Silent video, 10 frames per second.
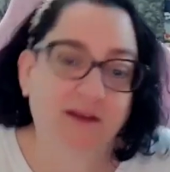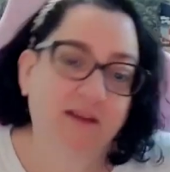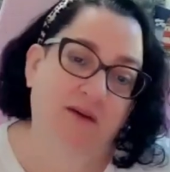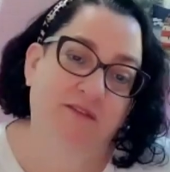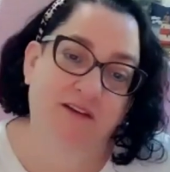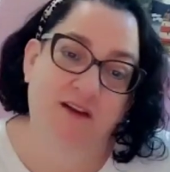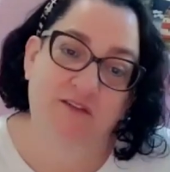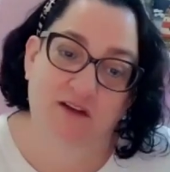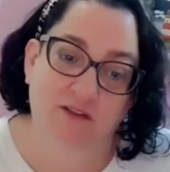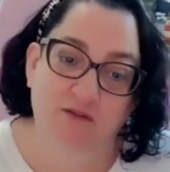You have enough
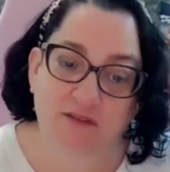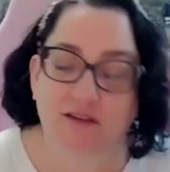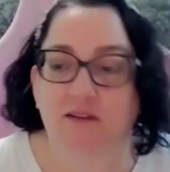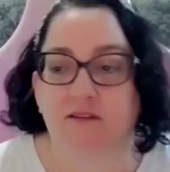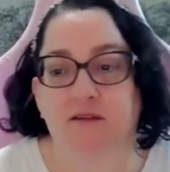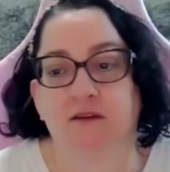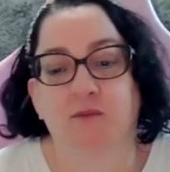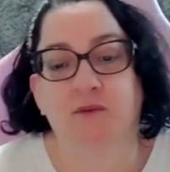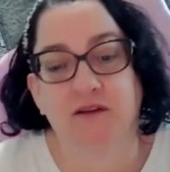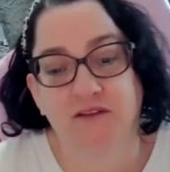other things
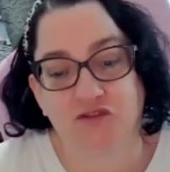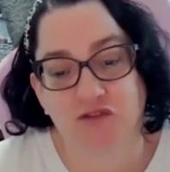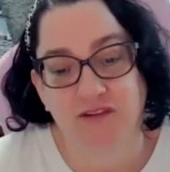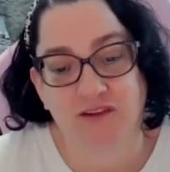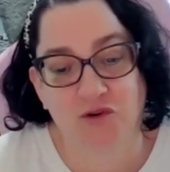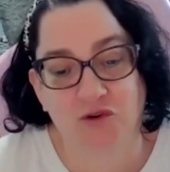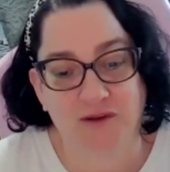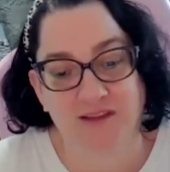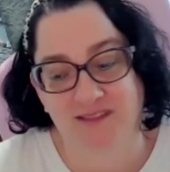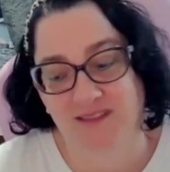that should deal with